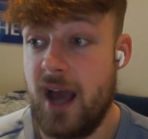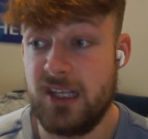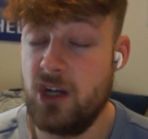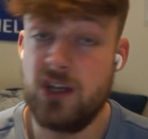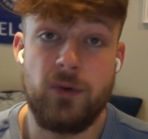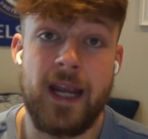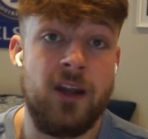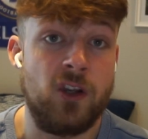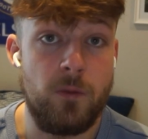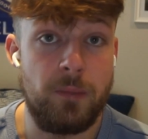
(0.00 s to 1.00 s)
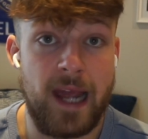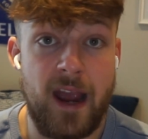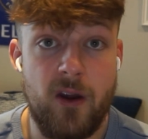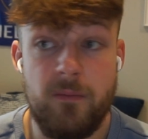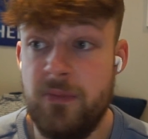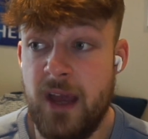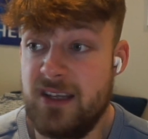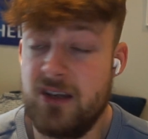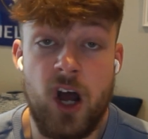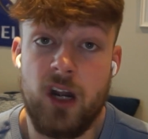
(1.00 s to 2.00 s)
as long as we're getting a good player,
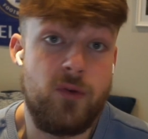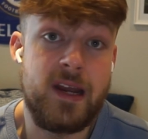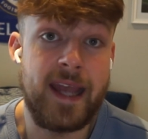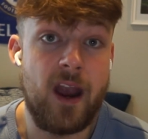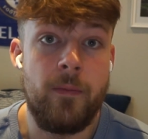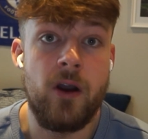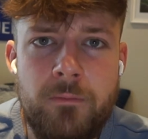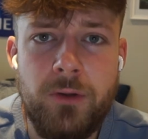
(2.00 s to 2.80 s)
that's all I really care about.